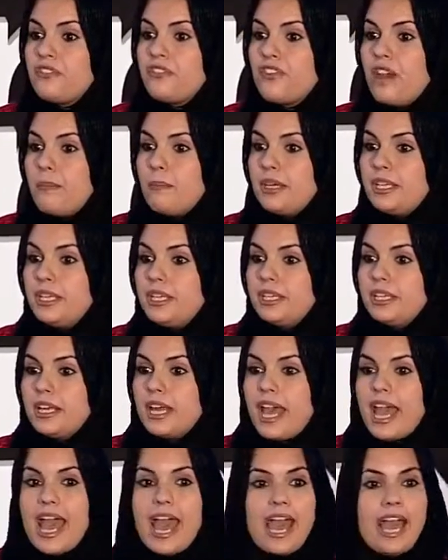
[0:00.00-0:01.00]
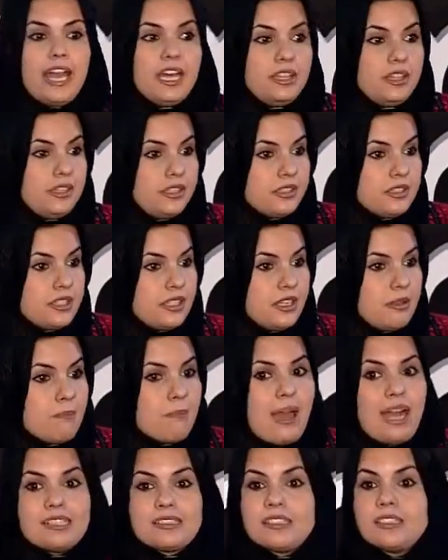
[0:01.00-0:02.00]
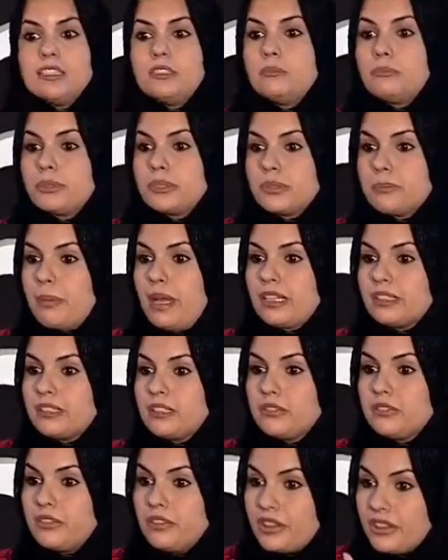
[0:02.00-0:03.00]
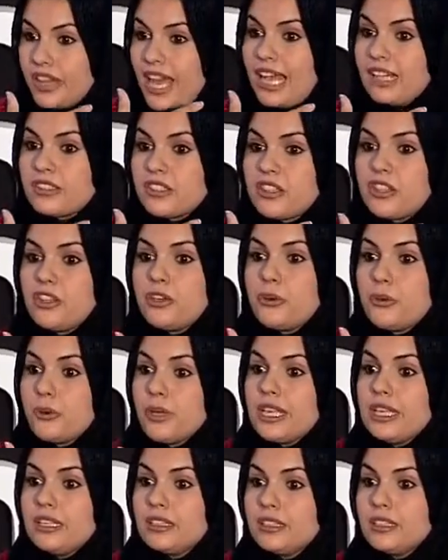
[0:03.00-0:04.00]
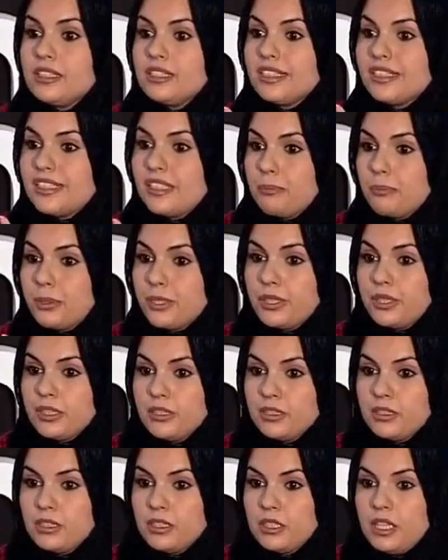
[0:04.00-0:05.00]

the feminine and masculine perspective. That's the real zipper.